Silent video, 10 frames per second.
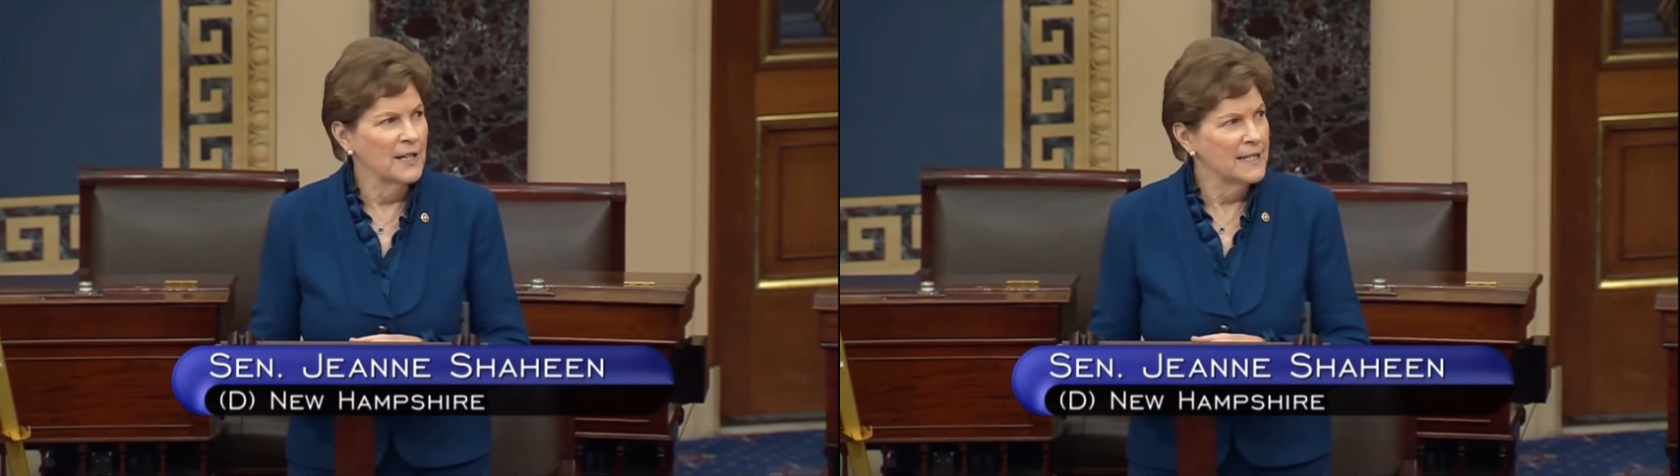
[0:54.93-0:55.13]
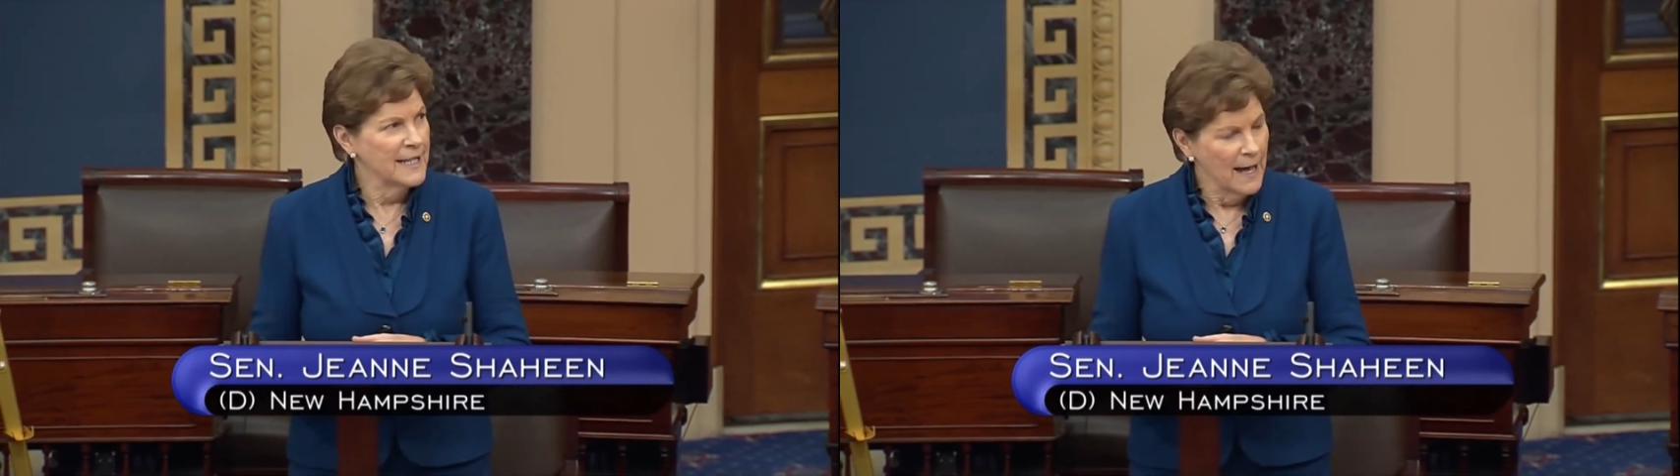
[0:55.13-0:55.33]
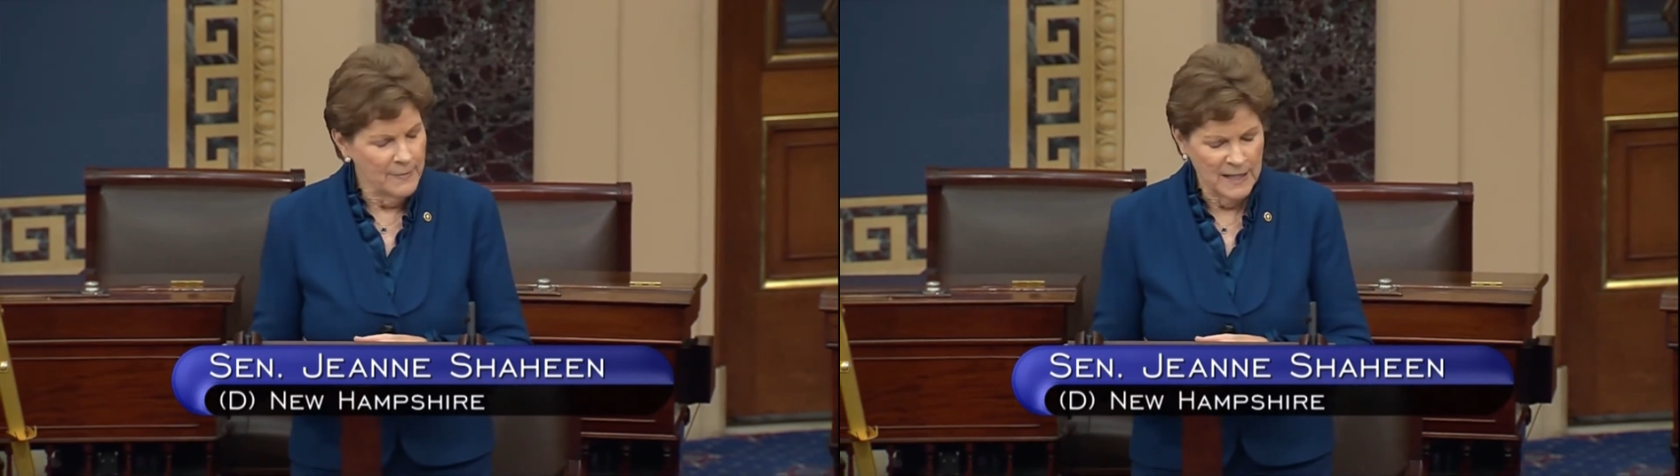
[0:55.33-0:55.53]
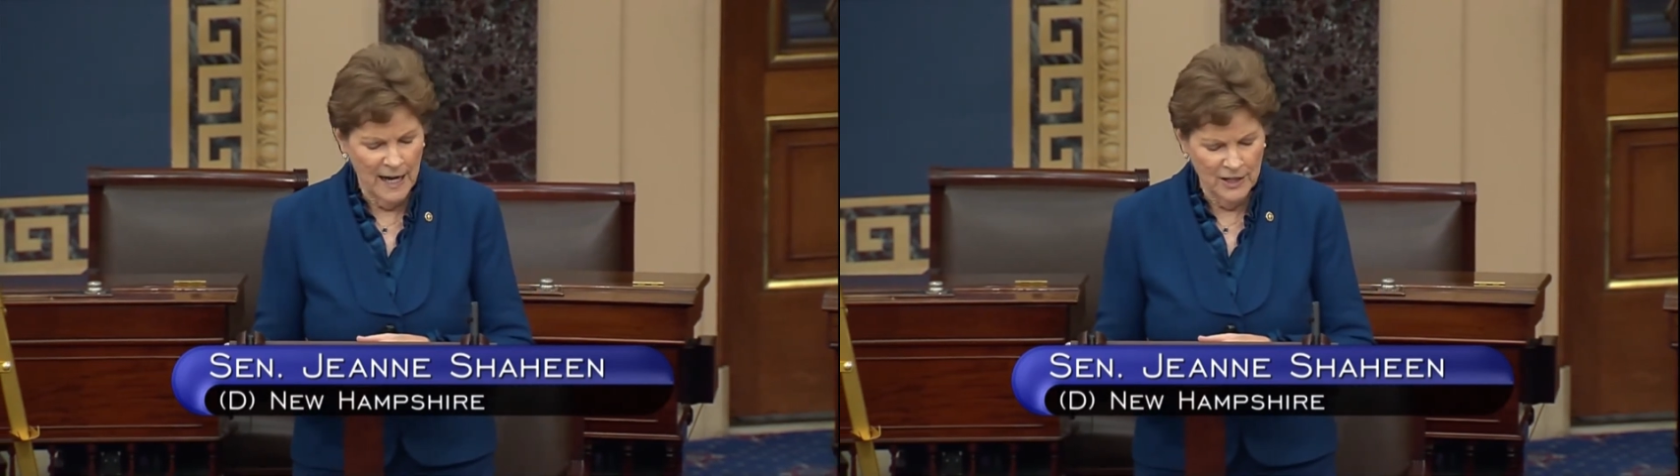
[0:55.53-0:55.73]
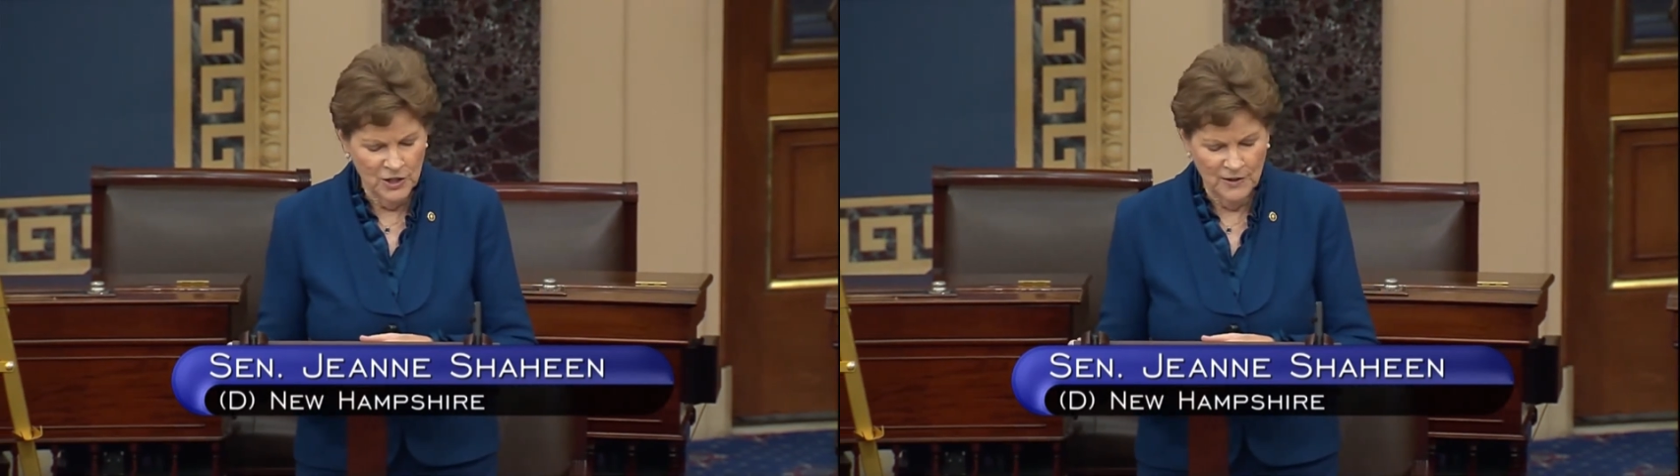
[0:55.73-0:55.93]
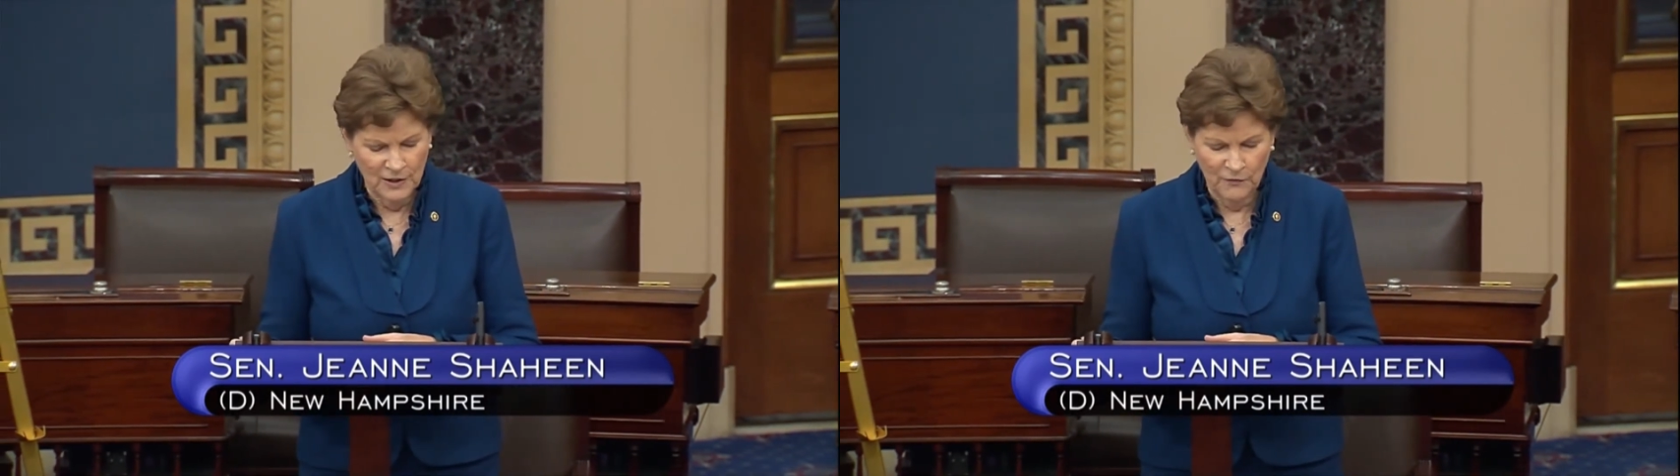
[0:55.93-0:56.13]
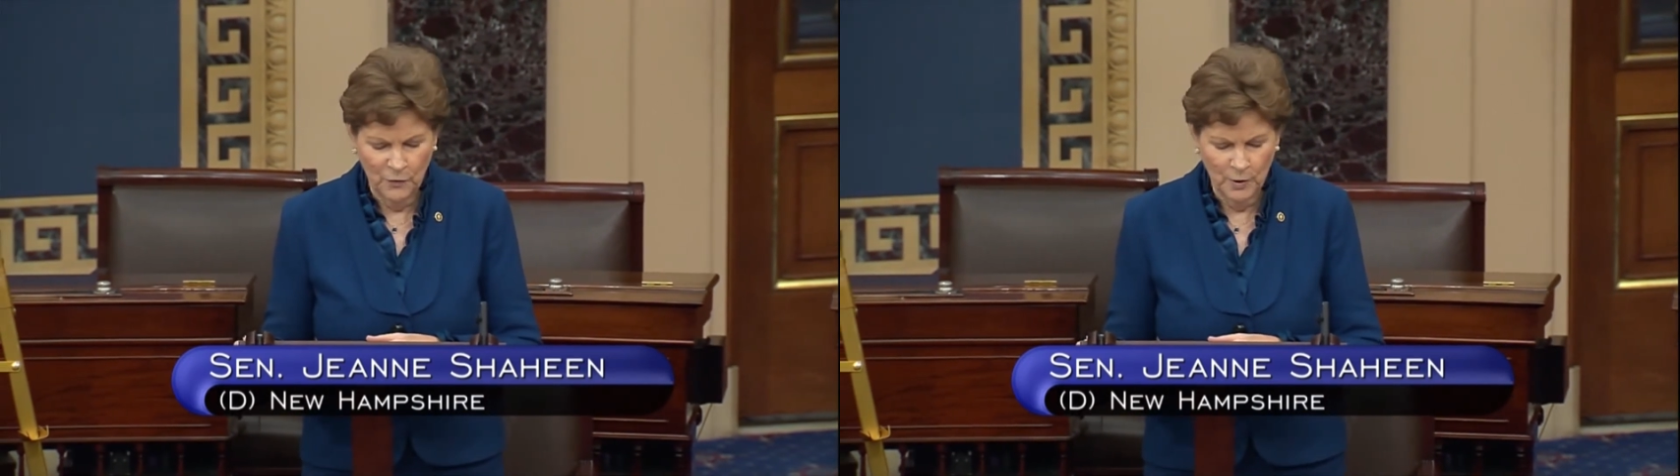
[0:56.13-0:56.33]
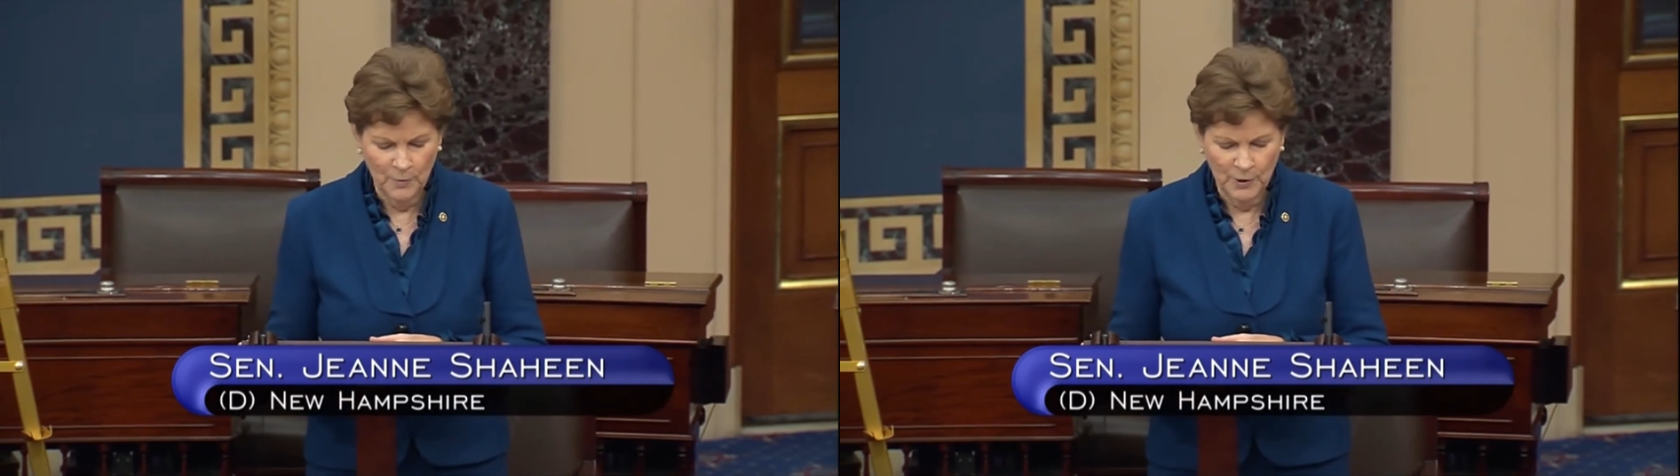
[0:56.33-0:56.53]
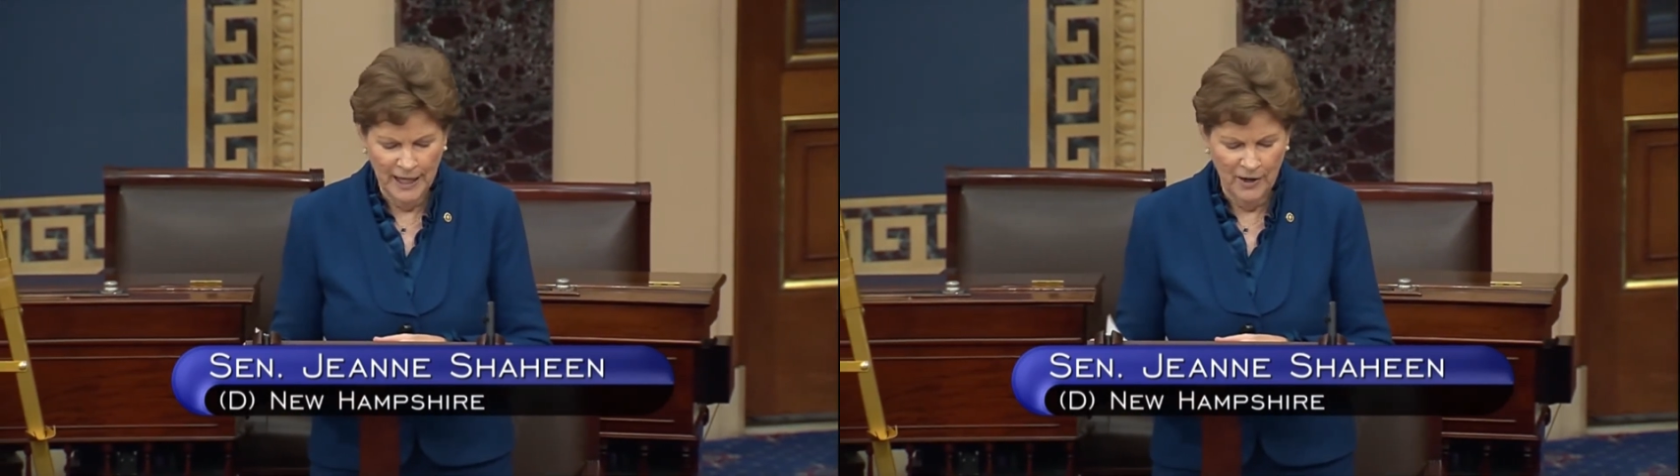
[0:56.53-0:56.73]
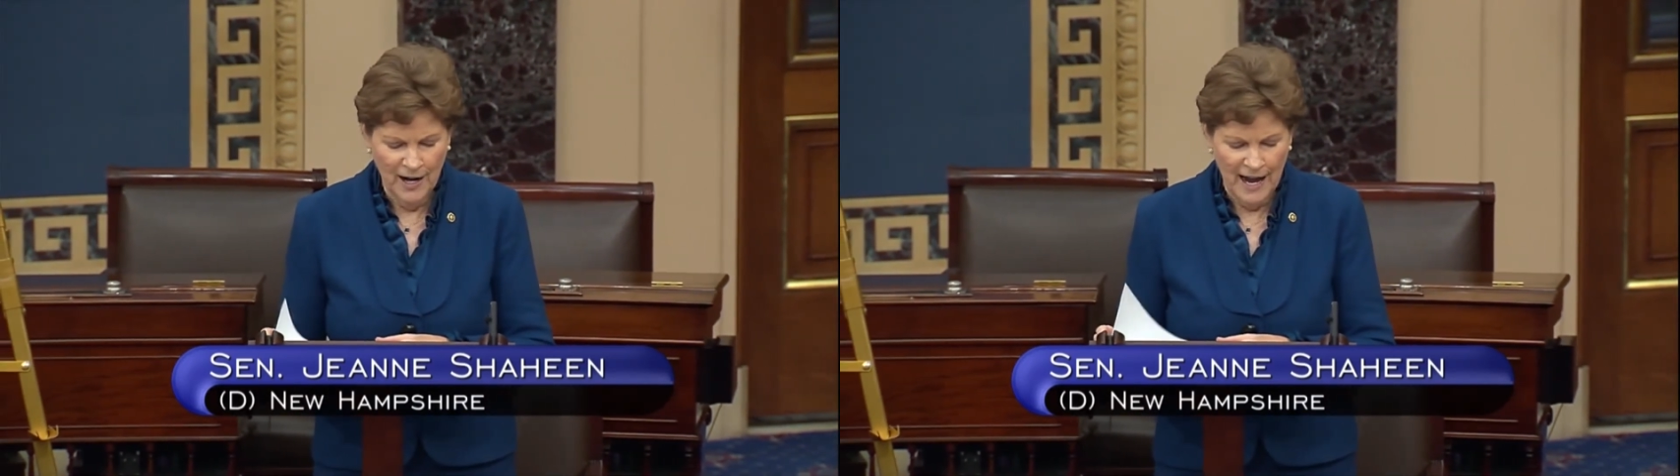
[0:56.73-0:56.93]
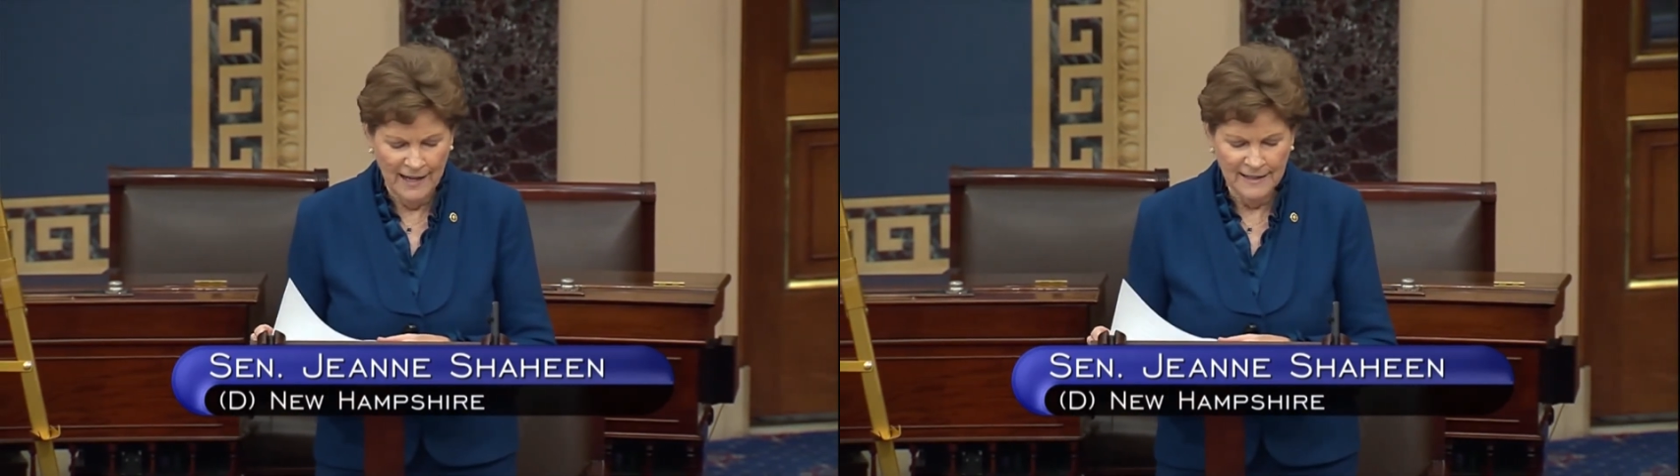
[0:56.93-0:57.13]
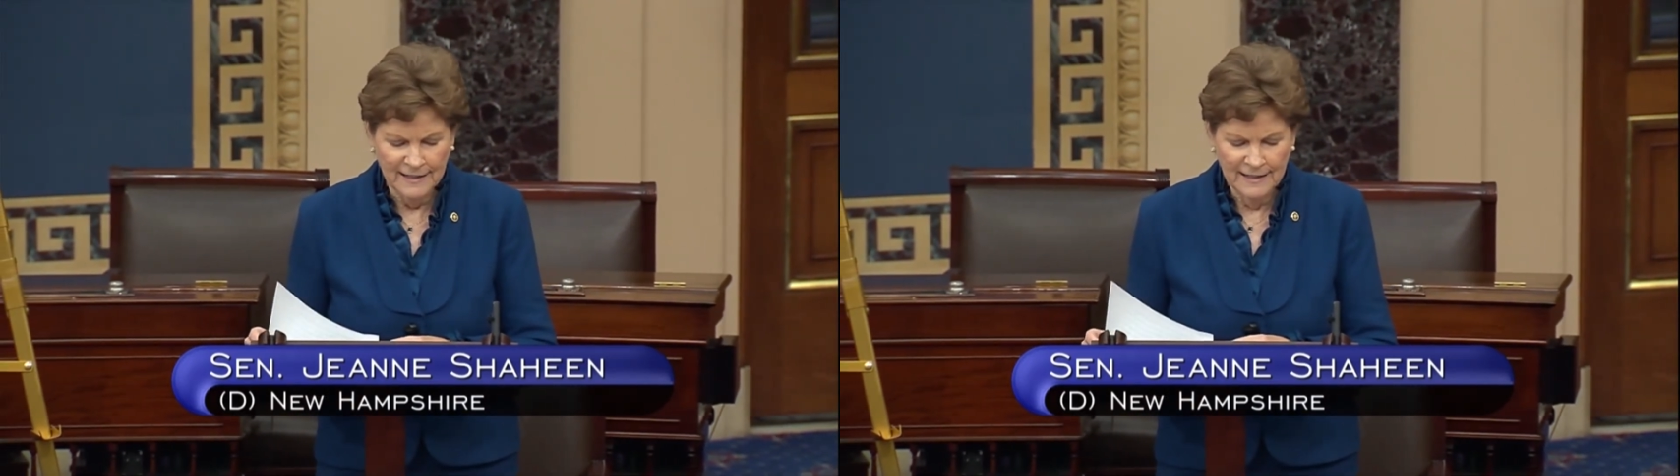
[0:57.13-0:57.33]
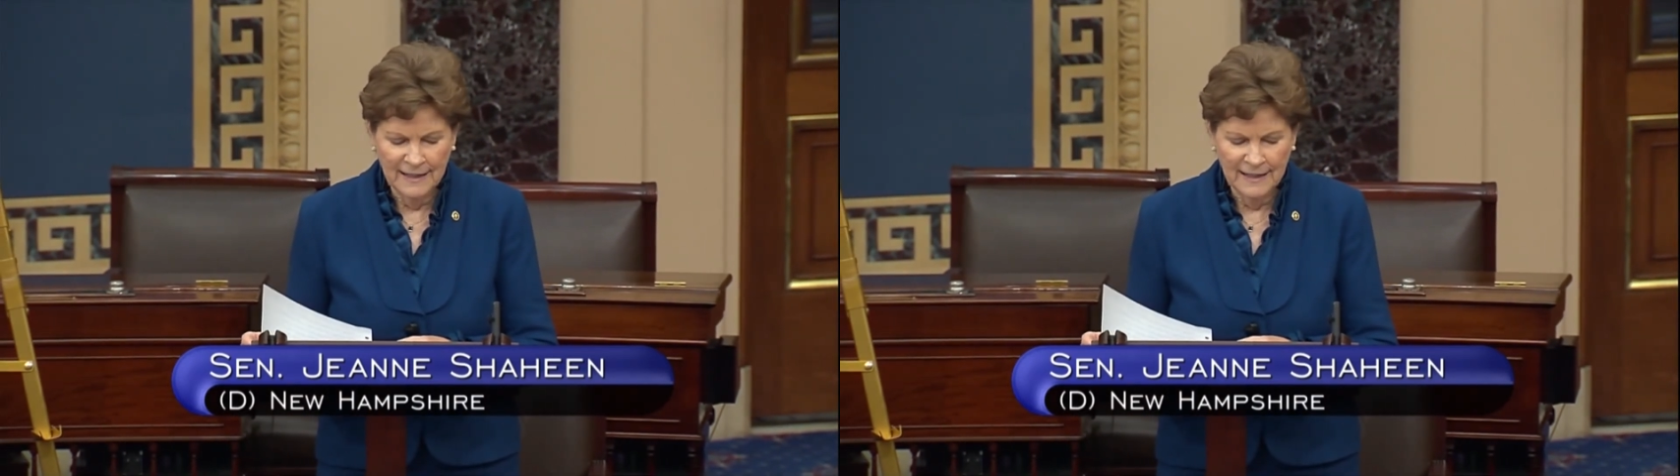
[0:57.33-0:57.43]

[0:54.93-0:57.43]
on sabotaging the Affordable Care Act